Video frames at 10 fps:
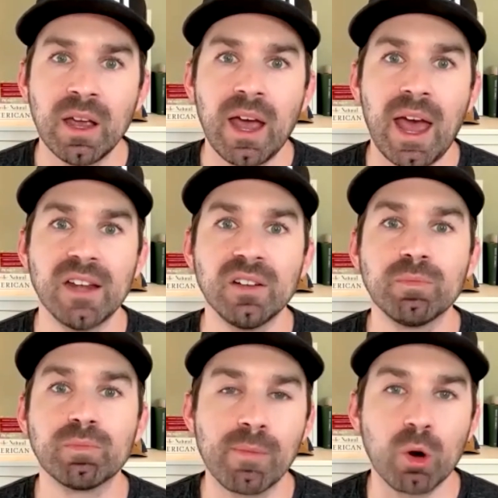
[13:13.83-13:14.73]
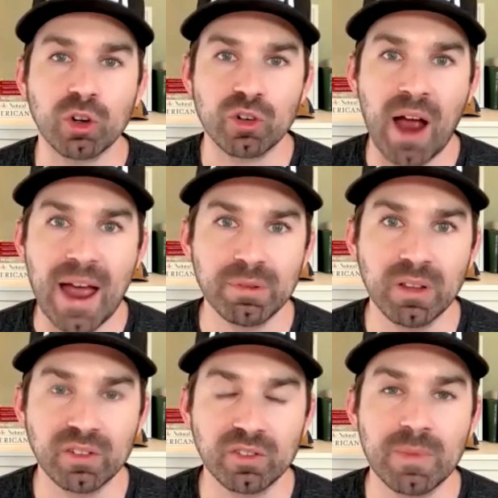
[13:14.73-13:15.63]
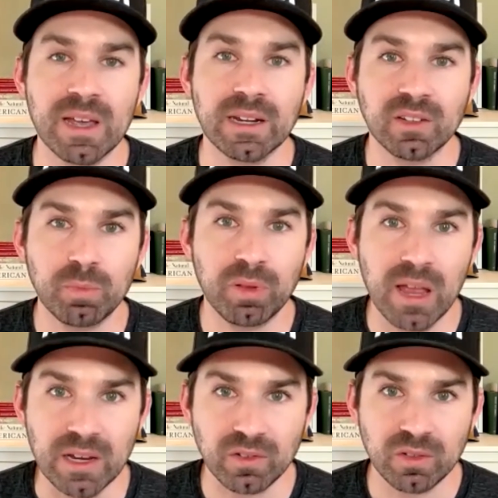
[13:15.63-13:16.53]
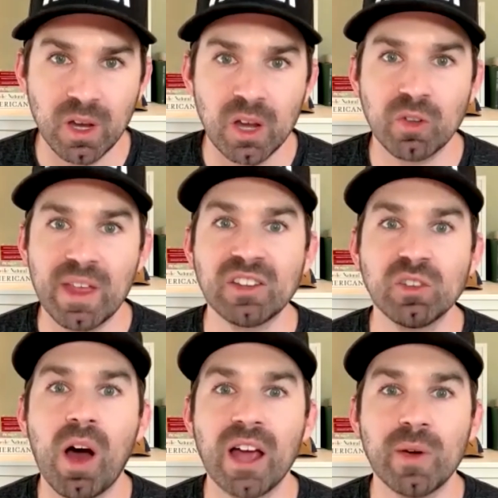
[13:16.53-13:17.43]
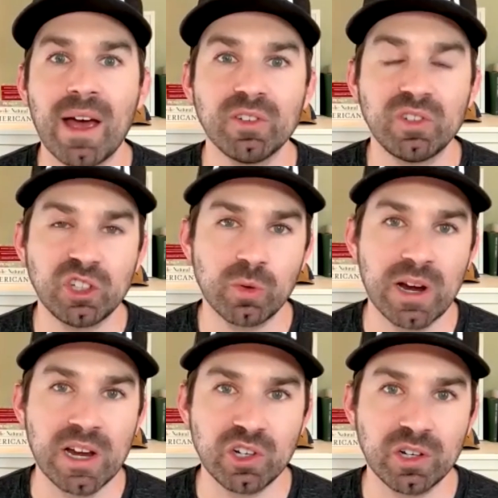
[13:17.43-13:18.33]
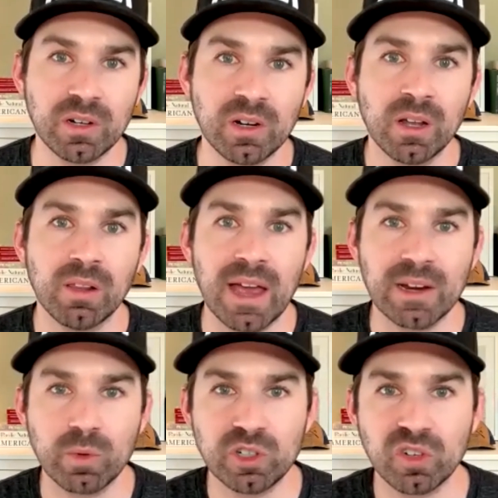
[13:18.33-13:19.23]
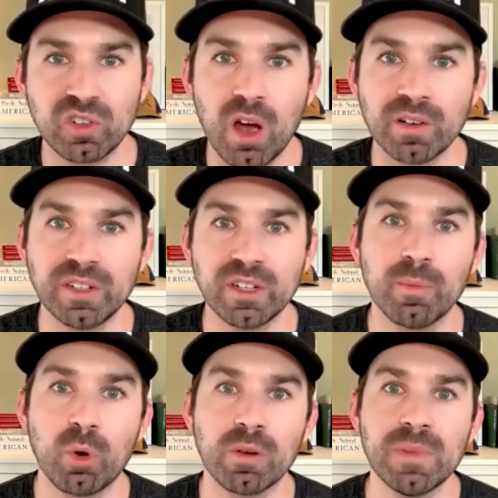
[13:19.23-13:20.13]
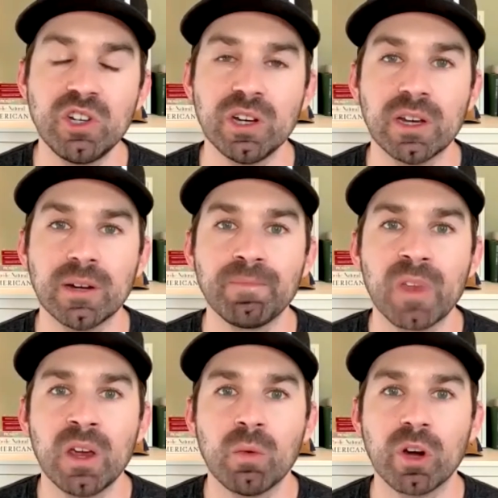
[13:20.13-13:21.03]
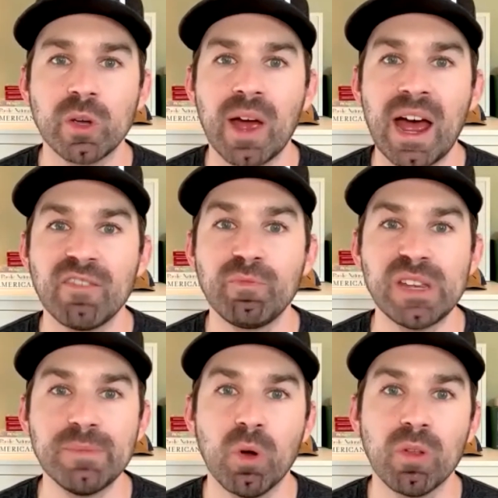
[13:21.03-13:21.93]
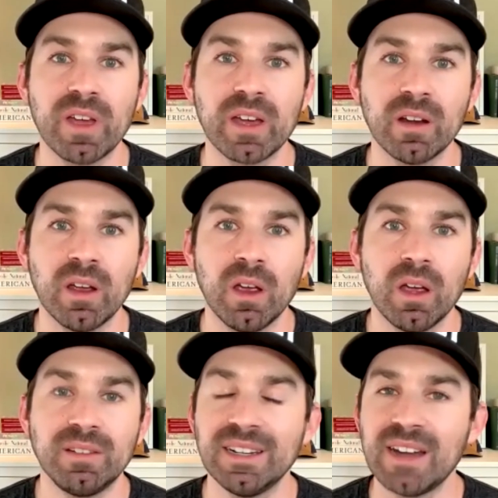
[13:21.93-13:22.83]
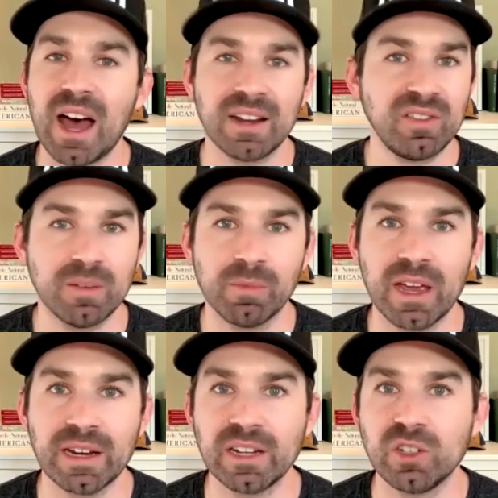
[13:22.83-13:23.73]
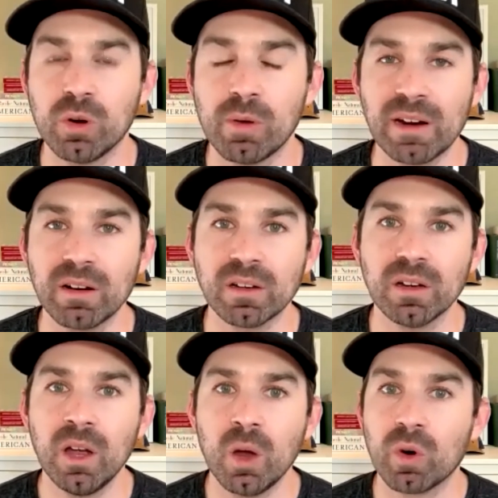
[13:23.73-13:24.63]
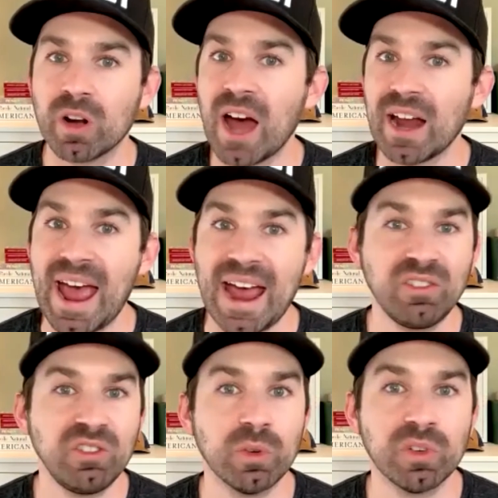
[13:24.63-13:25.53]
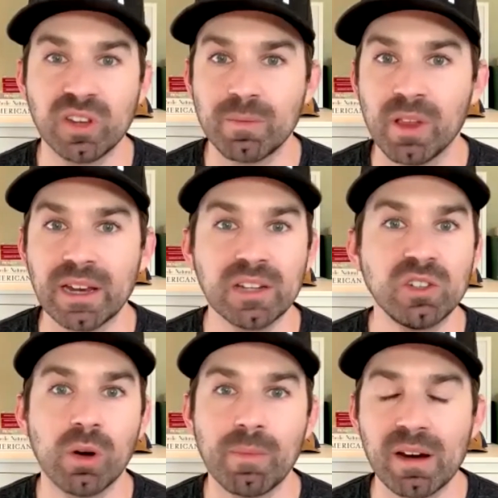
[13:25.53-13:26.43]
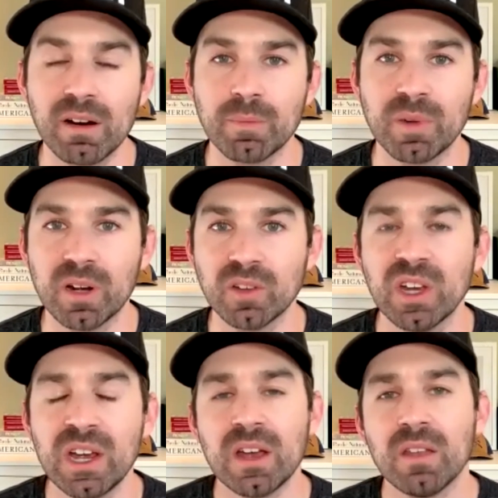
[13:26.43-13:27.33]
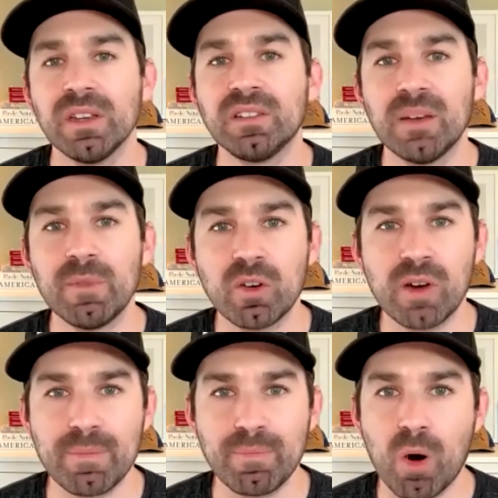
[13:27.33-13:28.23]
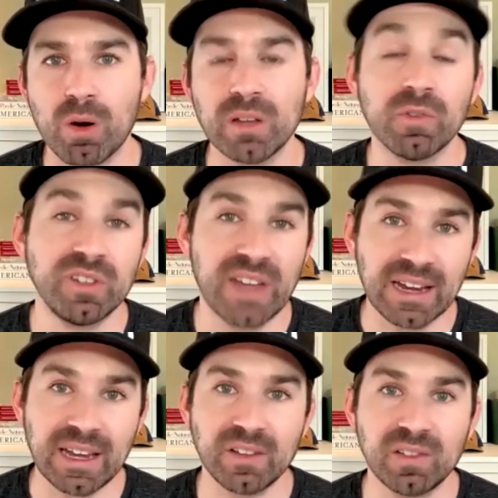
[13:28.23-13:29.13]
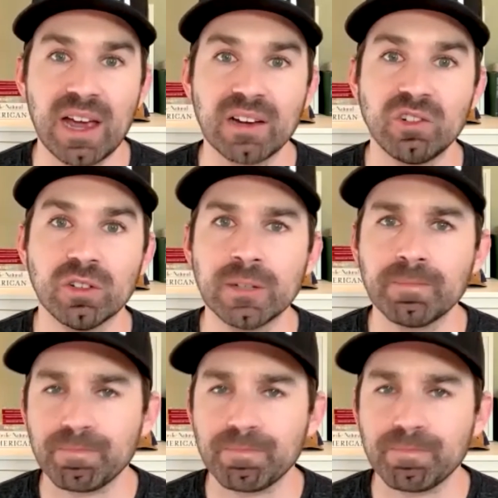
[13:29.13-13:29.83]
and promote tribalism in its place. So that's why you have a situation like we just saw in Dearborn, Michigan, where you have people that did not assimilate into America, were not asked to assimilate into America because the Democrat Party for decades actually